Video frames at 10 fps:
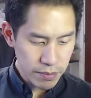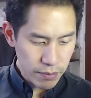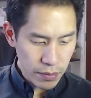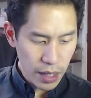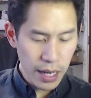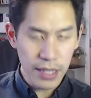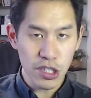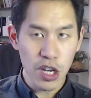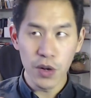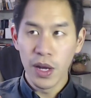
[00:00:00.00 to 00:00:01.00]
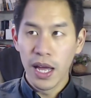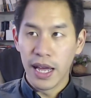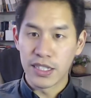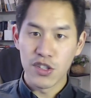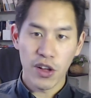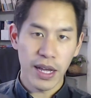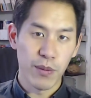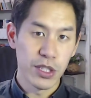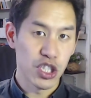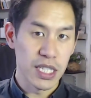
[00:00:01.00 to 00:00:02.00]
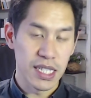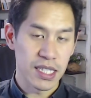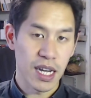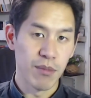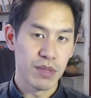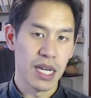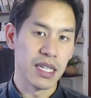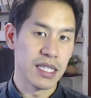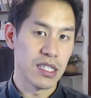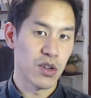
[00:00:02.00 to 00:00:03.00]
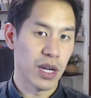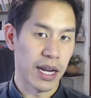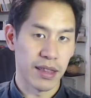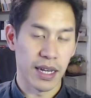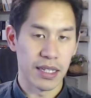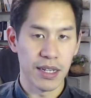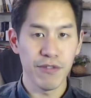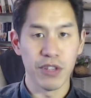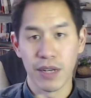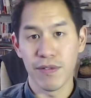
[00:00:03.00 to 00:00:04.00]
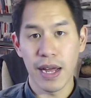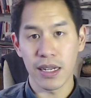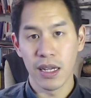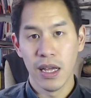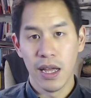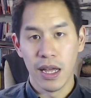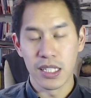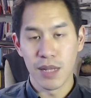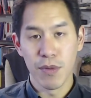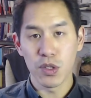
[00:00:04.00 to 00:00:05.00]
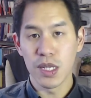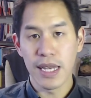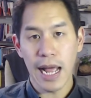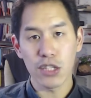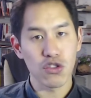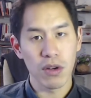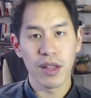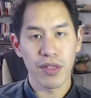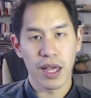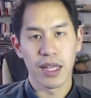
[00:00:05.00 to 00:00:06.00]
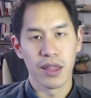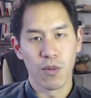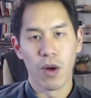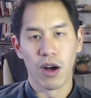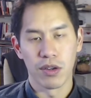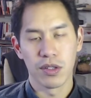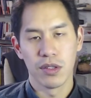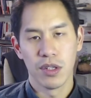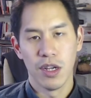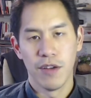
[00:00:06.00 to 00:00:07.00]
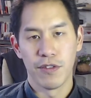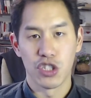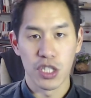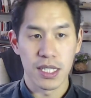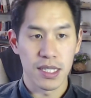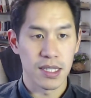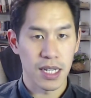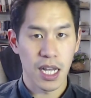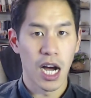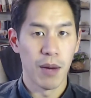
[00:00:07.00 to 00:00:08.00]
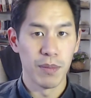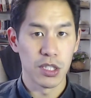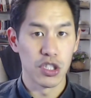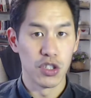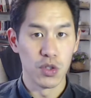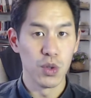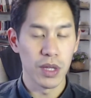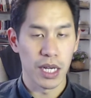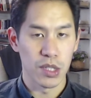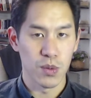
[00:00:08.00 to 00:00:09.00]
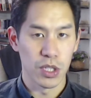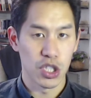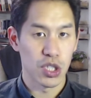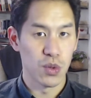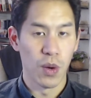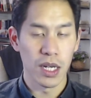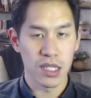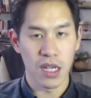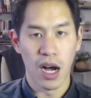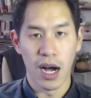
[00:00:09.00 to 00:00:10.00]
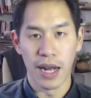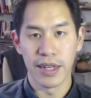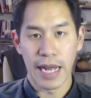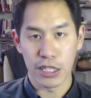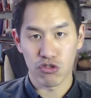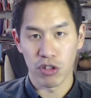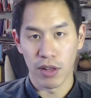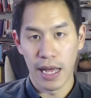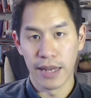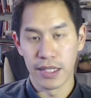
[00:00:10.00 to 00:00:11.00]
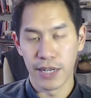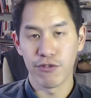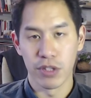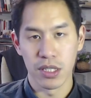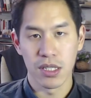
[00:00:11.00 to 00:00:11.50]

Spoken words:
And so it's not that when Jesus comes in, he's doing anything different. In fact, it's the most natural thing in the world for Jesus to come and to do things which to us are unnatural and different.